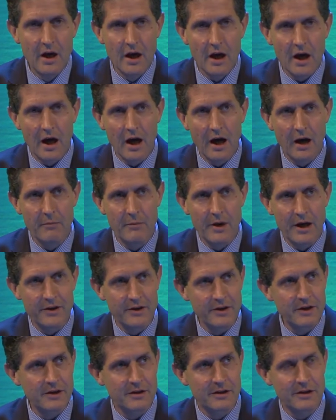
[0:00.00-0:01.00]
I
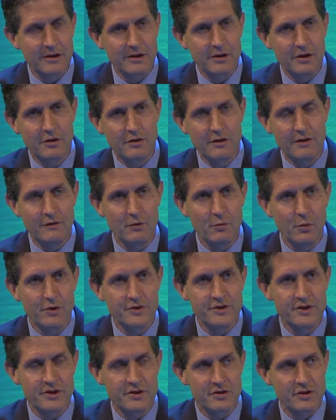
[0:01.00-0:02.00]
think if you
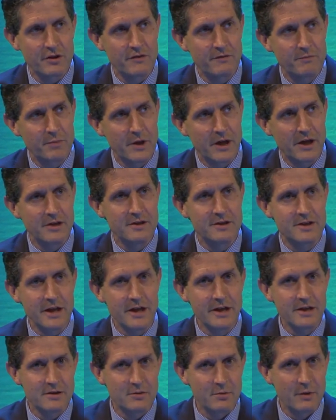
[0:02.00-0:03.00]
wanted to sort of pick a
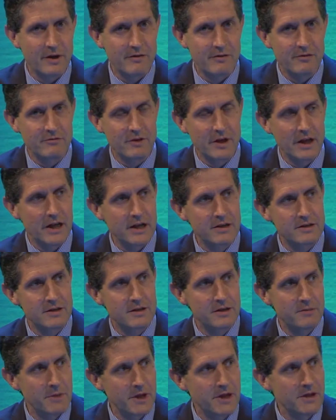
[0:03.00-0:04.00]
date where it really entered the
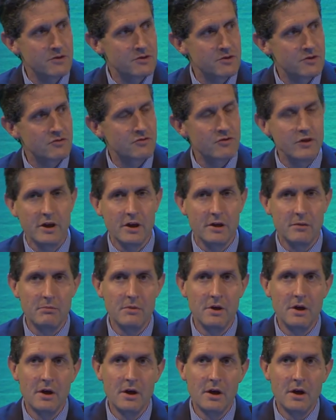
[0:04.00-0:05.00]
mainstream,
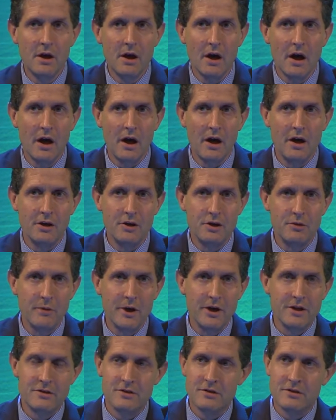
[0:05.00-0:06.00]
you
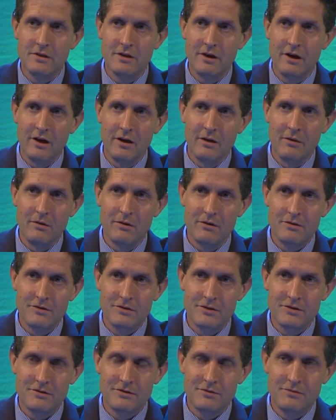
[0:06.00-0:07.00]
might
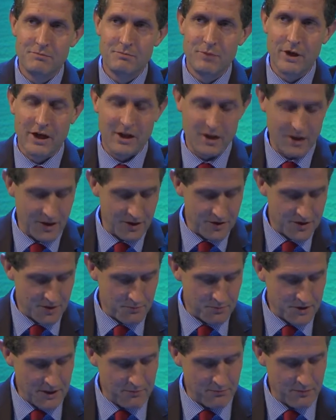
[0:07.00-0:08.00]
pick
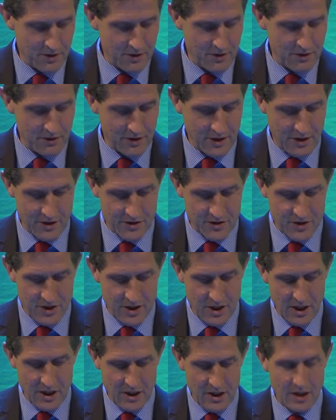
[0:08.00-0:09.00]
September last
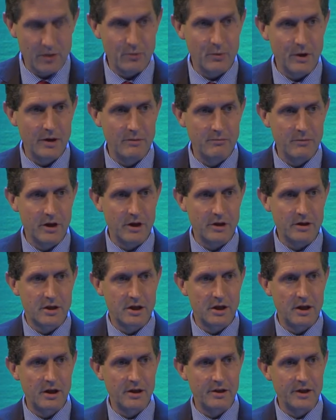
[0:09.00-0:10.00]
year when Mark
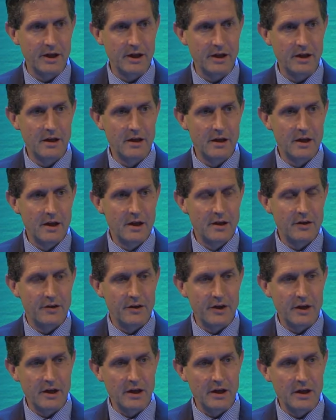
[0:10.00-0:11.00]
Carney,
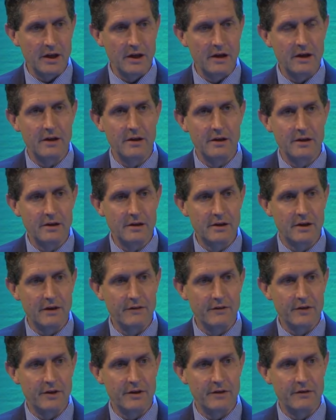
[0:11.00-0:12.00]
the
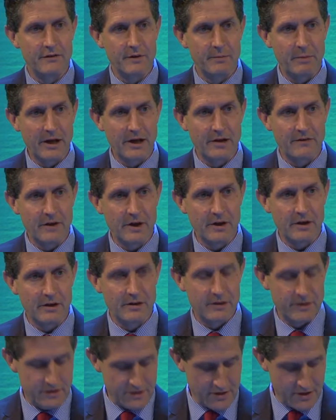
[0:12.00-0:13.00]
governor of the Bank of
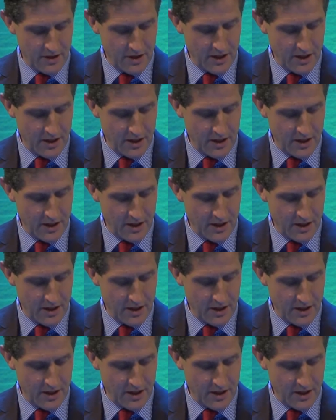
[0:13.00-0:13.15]
England,